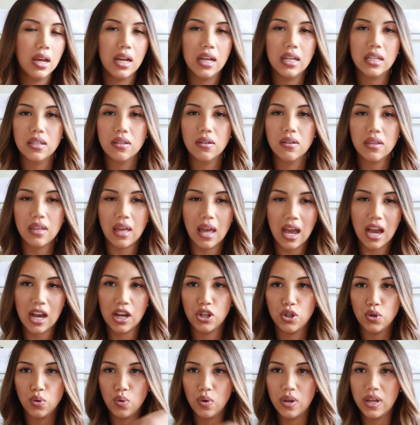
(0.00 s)
it's not the
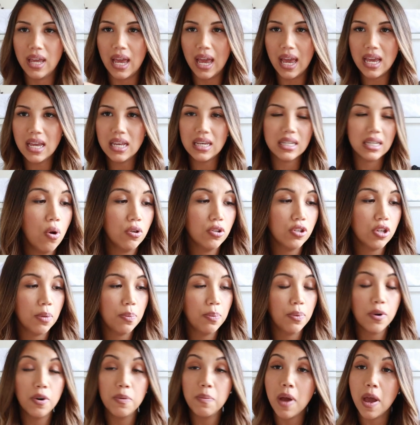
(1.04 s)
actual gate. Also
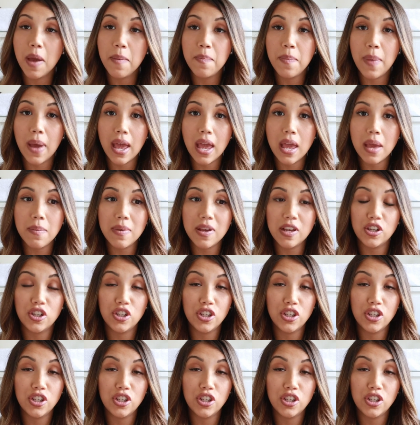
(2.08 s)
put on my baby